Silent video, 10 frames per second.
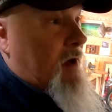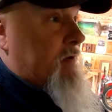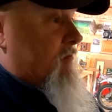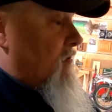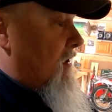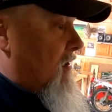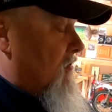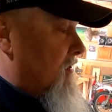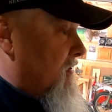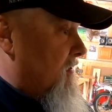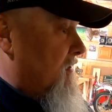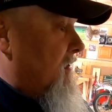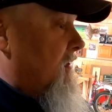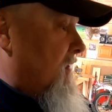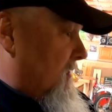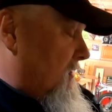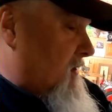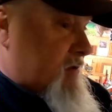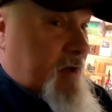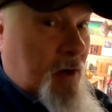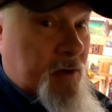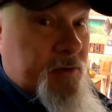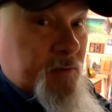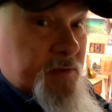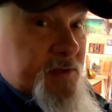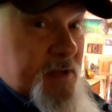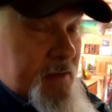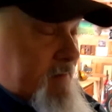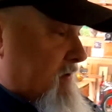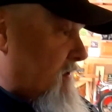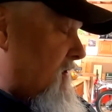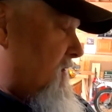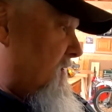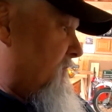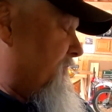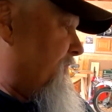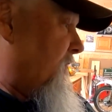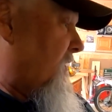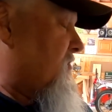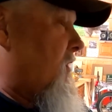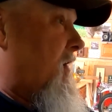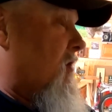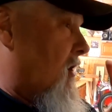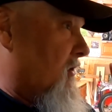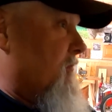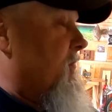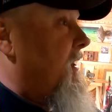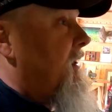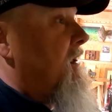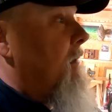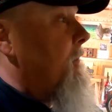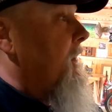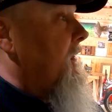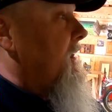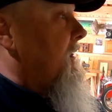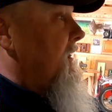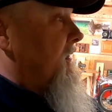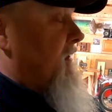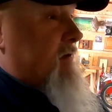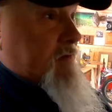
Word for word: on the road, it started doing the same thing again. So I called them back up, and they